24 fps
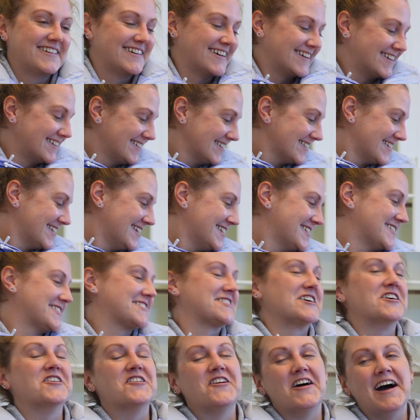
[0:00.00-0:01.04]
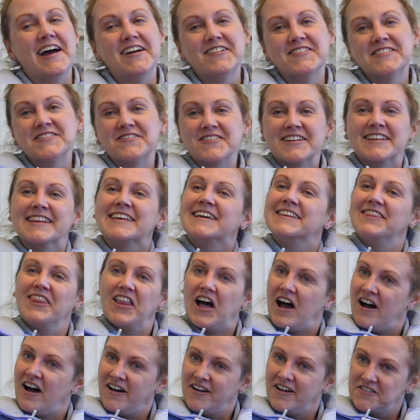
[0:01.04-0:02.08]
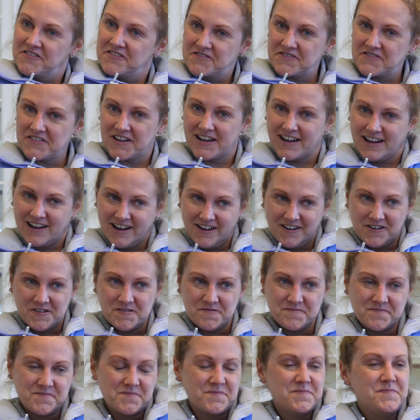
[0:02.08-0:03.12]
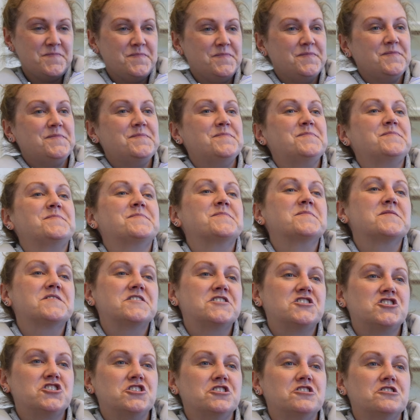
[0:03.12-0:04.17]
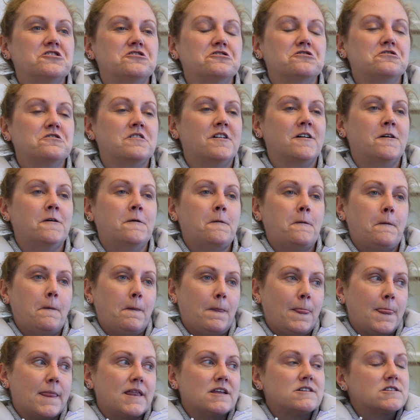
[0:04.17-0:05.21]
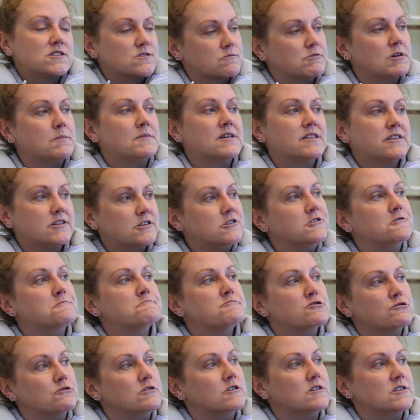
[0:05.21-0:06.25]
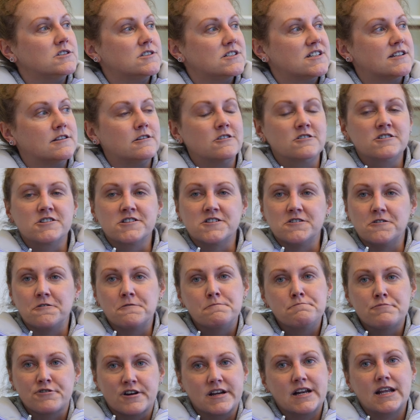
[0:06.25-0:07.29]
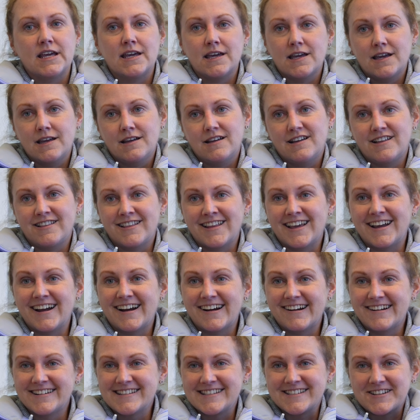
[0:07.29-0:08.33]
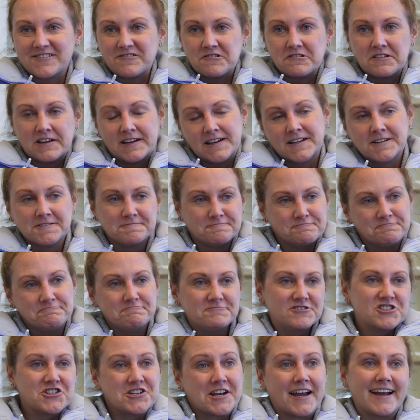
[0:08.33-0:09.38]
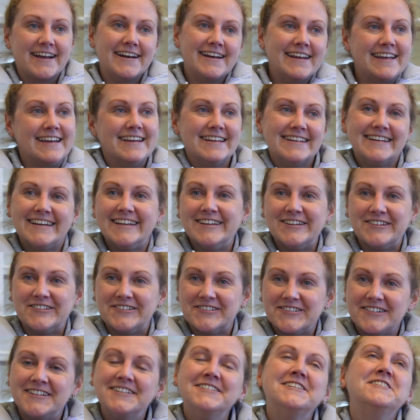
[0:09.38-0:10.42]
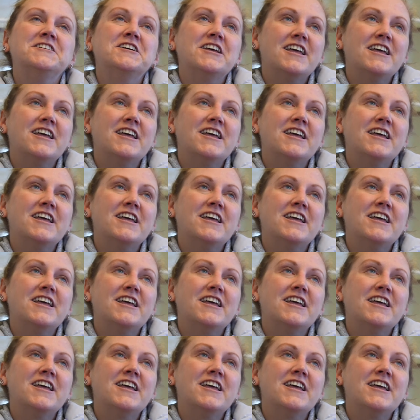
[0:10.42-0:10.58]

so I would really love um, to swim in the new pool. It looks so pretty in there. It's so like shiny and new.